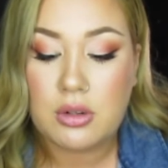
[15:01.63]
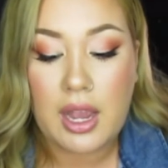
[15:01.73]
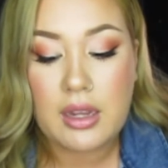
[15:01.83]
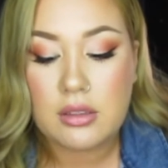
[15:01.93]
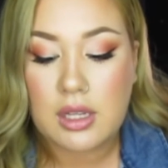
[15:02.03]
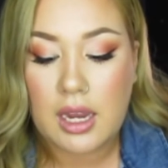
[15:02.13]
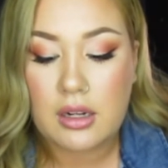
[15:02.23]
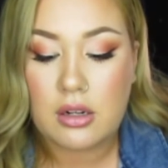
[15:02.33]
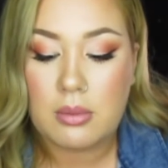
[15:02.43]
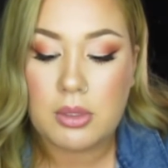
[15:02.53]
angled
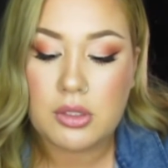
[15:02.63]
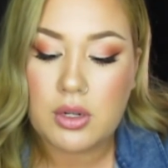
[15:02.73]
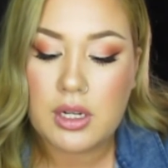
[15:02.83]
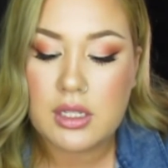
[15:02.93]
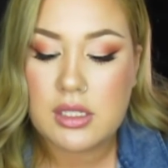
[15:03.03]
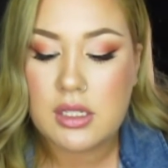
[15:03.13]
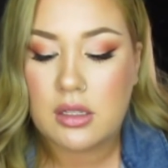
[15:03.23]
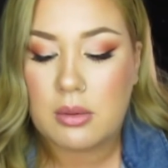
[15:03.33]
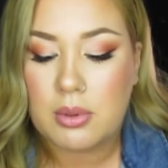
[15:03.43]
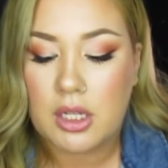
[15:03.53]
liner, number 3
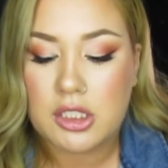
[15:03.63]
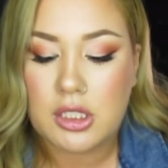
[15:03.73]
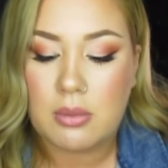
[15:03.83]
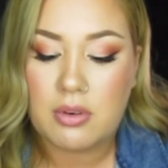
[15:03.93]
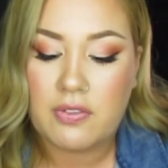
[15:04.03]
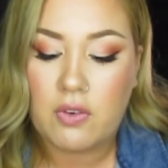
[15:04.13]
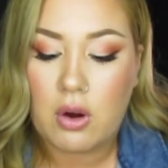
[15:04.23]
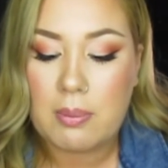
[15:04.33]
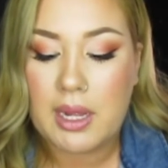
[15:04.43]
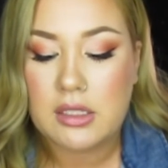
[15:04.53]
concealer brush, number
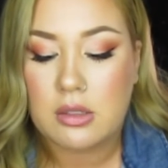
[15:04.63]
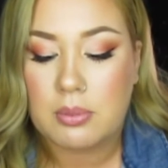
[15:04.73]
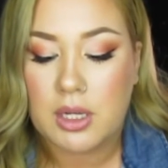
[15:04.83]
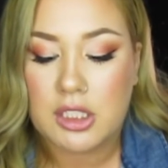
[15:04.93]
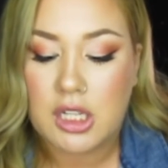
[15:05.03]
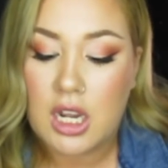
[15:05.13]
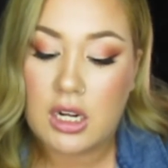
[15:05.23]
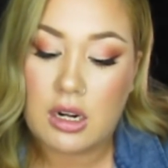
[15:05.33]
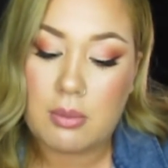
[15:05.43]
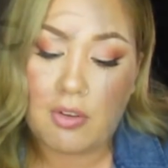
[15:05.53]
4 pencil brush,
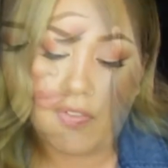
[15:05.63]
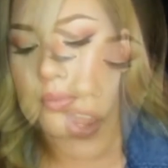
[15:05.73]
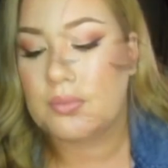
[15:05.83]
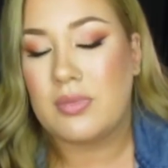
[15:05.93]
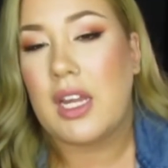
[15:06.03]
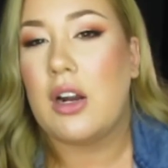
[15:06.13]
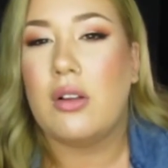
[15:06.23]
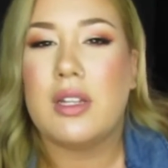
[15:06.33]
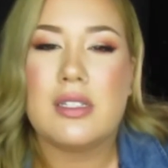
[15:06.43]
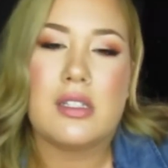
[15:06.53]
number 5. They
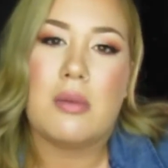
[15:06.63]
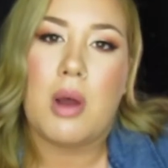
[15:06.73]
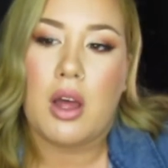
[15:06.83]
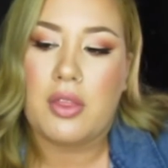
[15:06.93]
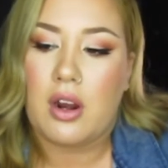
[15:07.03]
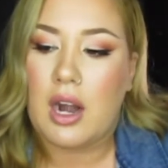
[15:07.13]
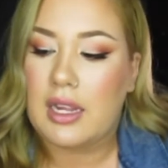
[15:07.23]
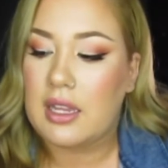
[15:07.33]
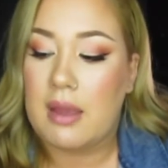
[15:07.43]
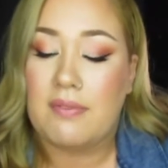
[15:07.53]
don't list them on there
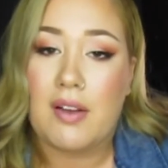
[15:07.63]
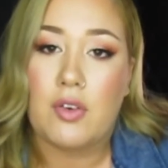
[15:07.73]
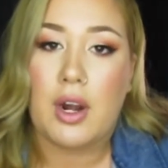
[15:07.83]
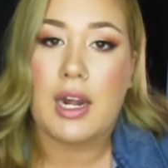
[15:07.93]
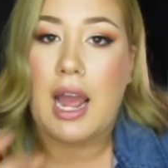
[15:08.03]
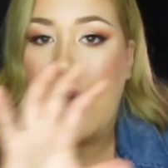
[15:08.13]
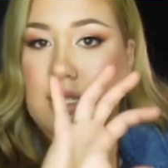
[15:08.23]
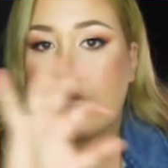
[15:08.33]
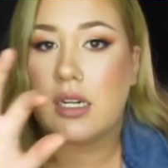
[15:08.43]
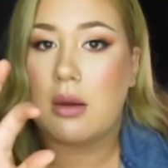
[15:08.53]
like the M509
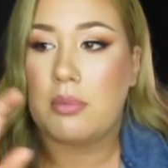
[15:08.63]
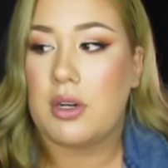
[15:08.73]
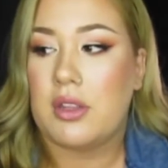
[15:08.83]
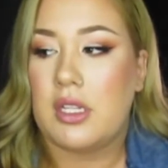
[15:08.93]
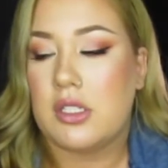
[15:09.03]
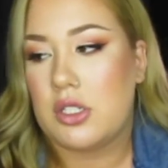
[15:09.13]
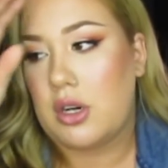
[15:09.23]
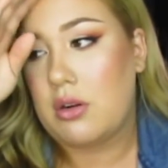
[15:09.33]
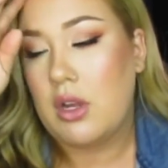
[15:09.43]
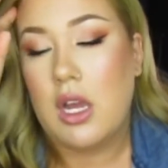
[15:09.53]
has the number. These
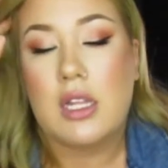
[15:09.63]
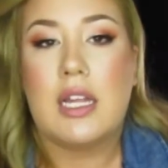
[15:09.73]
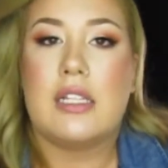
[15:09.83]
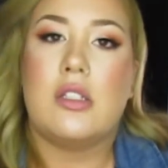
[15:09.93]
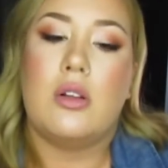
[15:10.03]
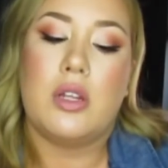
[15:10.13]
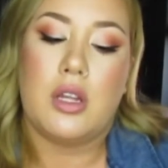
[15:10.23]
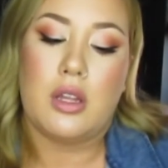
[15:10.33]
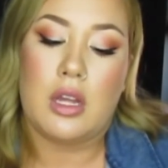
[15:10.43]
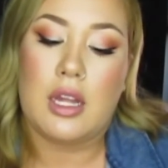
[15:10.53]
don't. That's the only
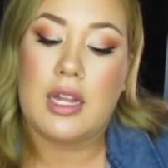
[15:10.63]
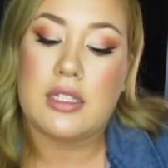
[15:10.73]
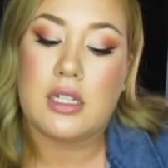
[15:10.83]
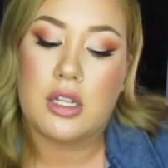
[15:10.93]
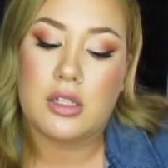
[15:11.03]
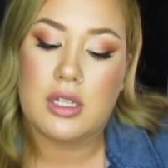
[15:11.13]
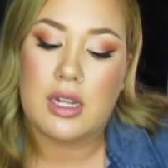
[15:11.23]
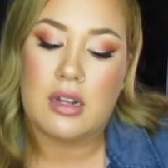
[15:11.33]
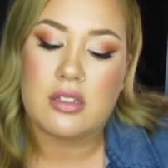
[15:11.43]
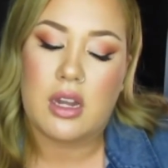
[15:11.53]
that's another thing
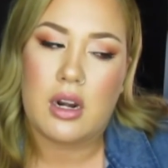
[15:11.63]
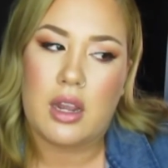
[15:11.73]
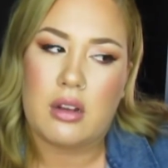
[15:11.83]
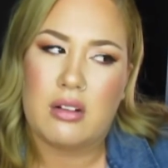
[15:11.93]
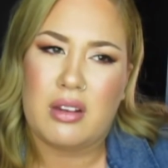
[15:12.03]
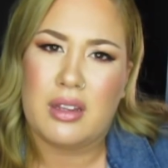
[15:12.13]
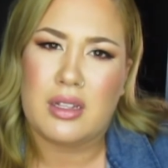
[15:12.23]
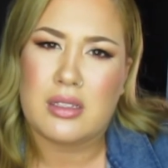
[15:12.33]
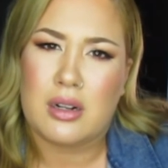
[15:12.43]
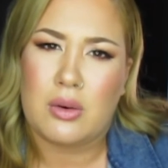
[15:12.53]
that I was kind of like, okay,
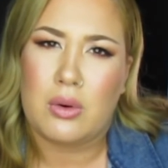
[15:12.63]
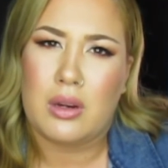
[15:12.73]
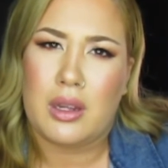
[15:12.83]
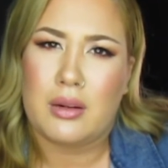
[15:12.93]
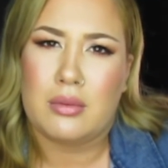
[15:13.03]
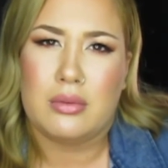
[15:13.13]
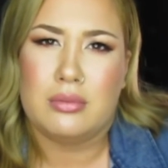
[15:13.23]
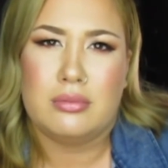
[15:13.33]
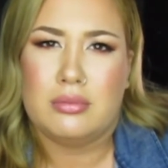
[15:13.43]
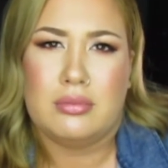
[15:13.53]
that's not cool. Like,
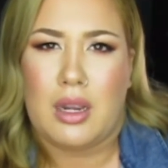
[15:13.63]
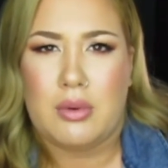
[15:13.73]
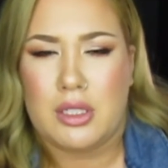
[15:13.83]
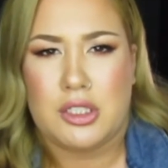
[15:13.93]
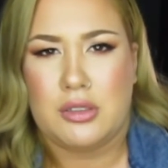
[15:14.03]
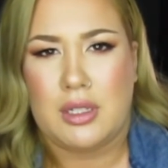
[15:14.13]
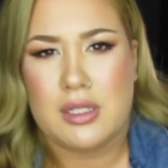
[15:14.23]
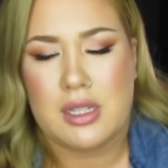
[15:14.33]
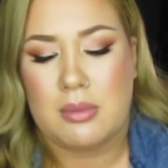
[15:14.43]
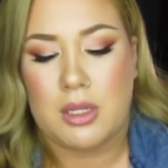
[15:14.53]
why wouldn't you
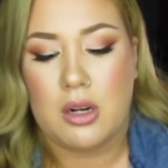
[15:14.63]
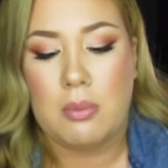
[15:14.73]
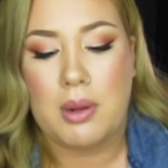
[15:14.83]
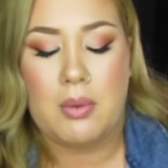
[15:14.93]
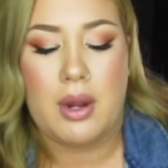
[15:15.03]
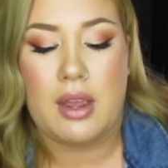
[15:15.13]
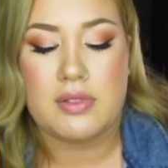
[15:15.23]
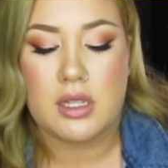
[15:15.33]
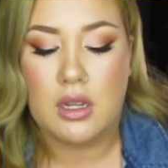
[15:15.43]
list them, you know? But whatevs,